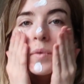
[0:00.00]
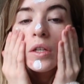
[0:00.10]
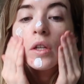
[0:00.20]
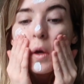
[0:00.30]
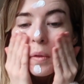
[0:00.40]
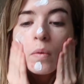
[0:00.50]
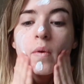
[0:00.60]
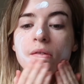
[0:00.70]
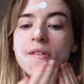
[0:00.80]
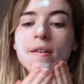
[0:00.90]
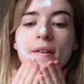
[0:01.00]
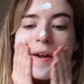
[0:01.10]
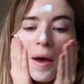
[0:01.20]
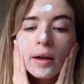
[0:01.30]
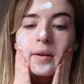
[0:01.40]
you know, the ones you can
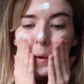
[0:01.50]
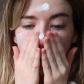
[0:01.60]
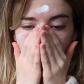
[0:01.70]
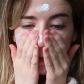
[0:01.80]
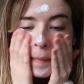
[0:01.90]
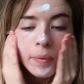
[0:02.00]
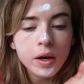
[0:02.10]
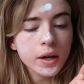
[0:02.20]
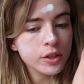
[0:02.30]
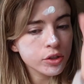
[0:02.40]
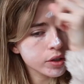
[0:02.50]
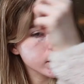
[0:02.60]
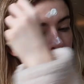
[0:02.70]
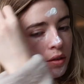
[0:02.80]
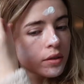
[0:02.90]
get on the high
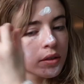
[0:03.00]
street?